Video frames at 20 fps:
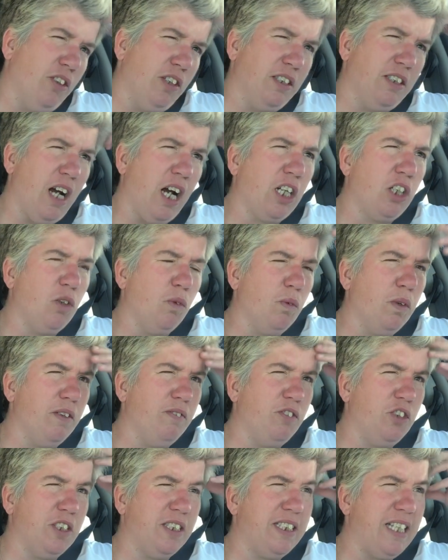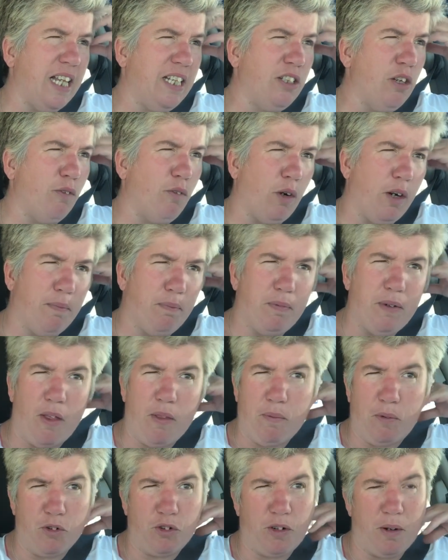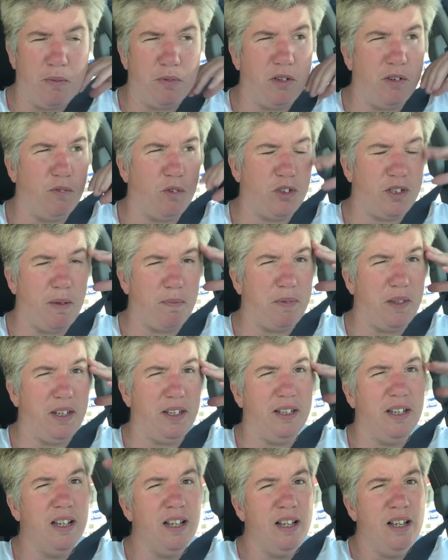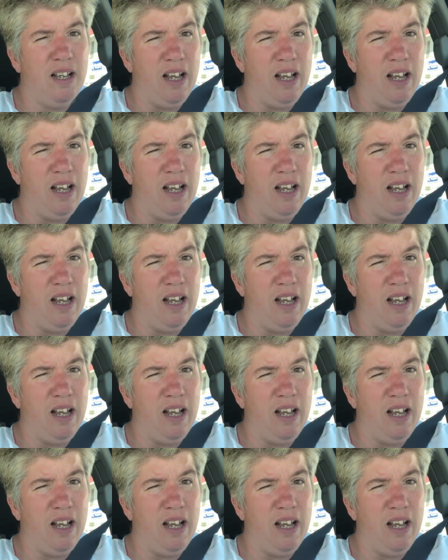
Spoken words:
and a doctor would have just sent over another prescription for something